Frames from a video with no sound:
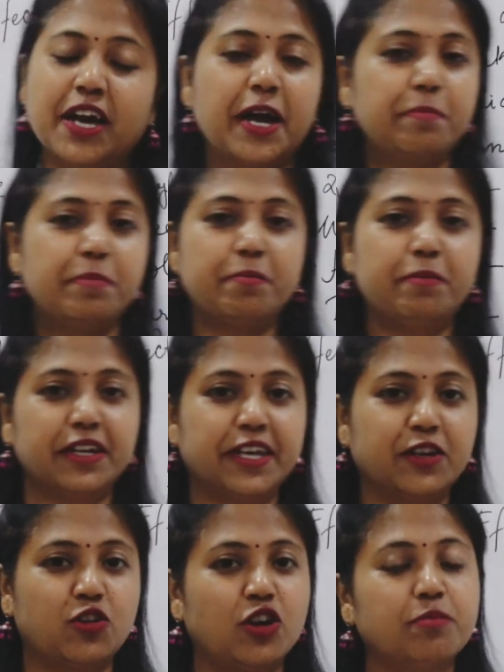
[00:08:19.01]
and people
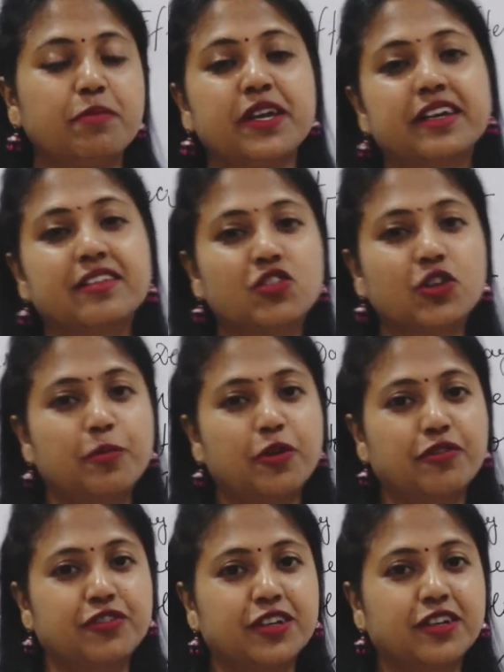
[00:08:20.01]
cannot make extra
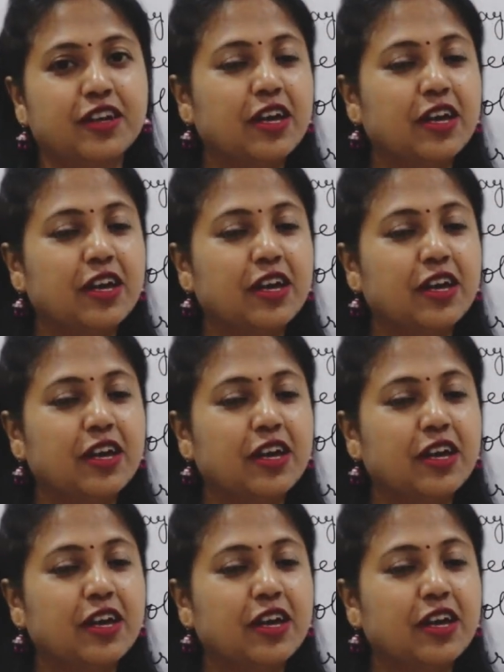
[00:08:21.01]
profit?